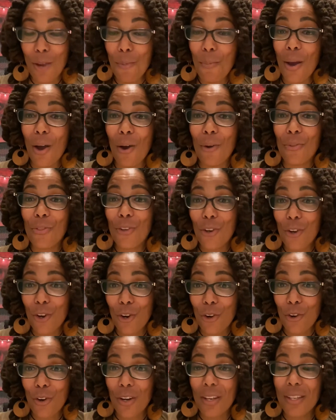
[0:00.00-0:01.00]
about the
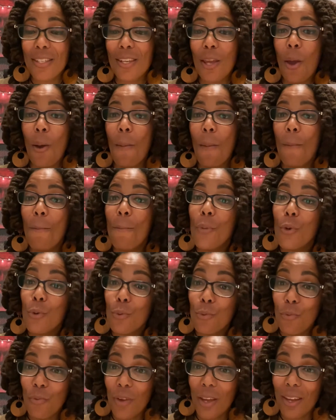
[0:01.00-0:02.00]
current
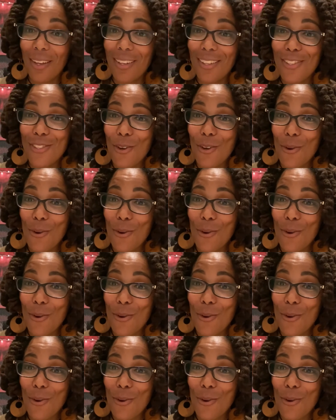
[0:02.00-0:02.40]
moon phase.